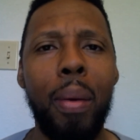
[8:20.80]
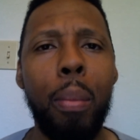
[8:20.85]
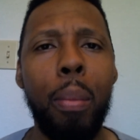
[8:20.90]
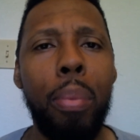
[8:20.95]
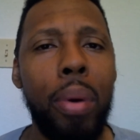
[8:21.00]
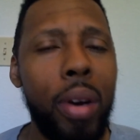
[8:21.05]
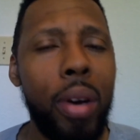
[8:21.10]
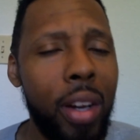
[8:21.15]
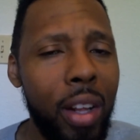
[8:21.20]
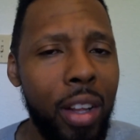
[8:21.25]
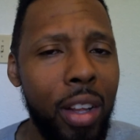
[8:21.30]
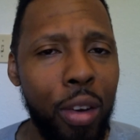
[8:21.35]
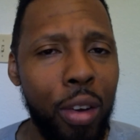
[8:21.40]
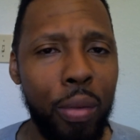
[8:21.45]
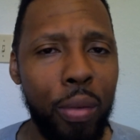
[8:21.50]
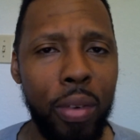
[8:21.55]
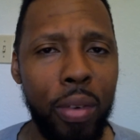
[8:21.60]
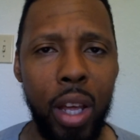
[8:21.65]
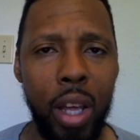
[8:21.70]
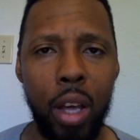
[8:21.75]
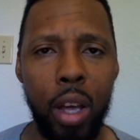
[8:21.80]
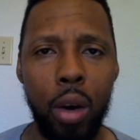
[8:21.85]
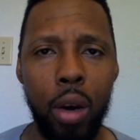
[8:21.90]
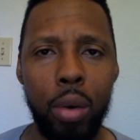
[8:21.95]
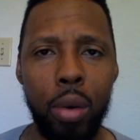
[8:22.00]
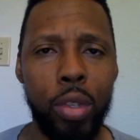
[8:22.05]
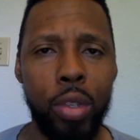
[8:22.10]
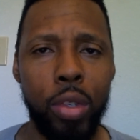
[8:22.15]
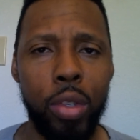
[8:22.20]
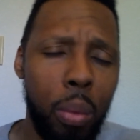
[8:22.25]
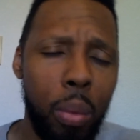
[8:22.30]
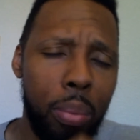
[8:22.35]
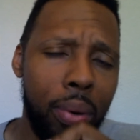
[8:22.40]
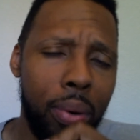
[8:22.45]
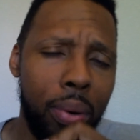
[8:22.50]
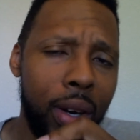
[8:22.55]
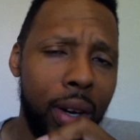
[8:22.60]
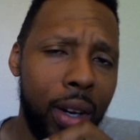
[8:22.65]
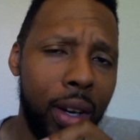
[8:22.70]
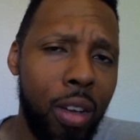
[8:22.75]
Put it in your videos.
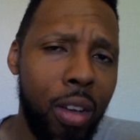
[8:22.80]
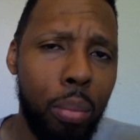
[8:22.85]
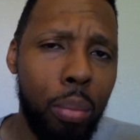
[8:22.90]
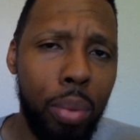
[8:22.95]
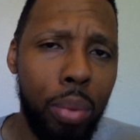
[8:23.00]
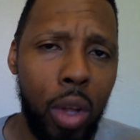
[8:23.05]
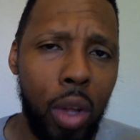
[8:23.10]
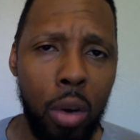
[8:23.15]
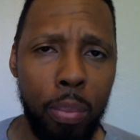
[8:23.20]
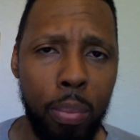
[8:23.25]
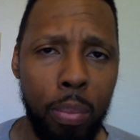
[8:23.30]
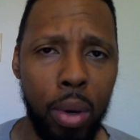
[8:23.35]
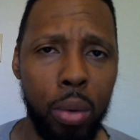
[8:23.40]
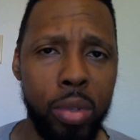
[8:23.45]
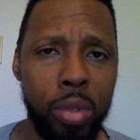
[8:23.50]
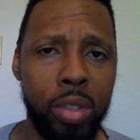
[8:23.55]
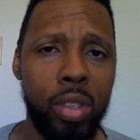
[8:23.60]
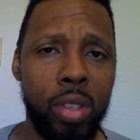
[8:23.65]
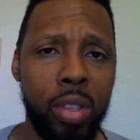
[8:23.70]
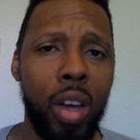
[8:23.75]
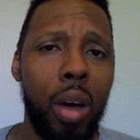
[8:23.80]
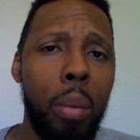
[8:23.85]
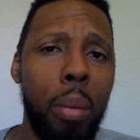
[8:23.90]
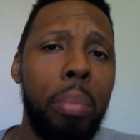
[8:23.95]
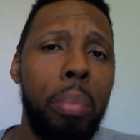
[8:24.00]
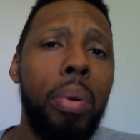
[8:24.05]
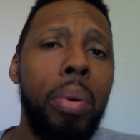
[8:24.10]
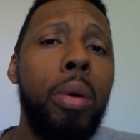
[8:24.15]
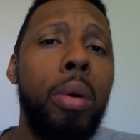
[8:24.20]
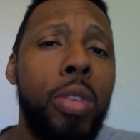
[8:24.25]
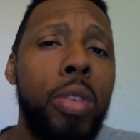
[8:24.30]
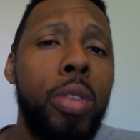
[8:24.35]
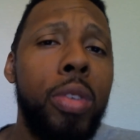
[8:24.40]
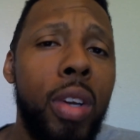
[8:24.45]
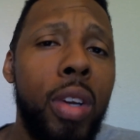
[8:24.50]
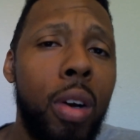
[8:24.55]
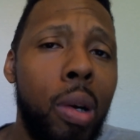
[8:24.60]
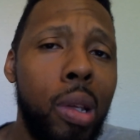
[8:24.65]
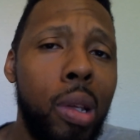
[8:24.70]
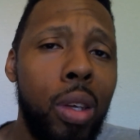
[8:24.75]
Put it in your blog posts. Post
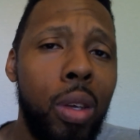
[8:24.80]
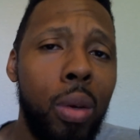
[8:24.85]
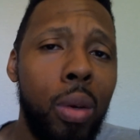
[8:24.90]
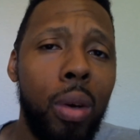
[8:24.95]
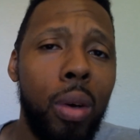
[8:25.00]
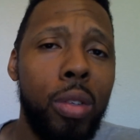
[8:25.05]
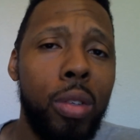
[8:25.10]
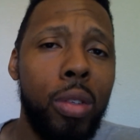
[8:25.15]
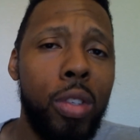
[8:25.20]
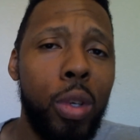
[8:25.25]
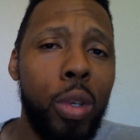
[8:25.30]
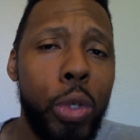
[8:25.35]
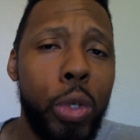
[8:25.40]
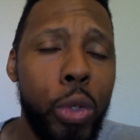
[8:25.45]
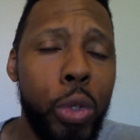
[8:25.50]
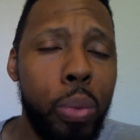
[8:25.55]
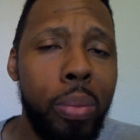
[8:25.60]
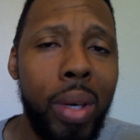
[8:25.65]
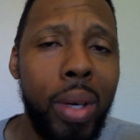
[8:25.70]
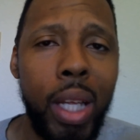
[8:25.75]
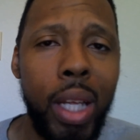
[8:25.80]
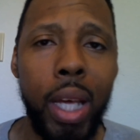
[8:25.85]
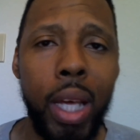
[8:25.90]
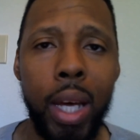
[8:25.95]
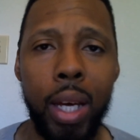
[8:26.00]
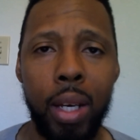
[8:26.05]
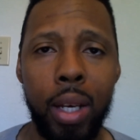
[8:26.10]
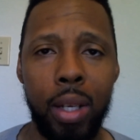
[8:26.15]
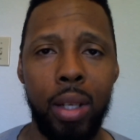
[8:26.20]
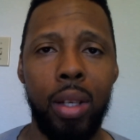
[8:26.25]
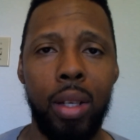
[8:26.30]
it on you on social media.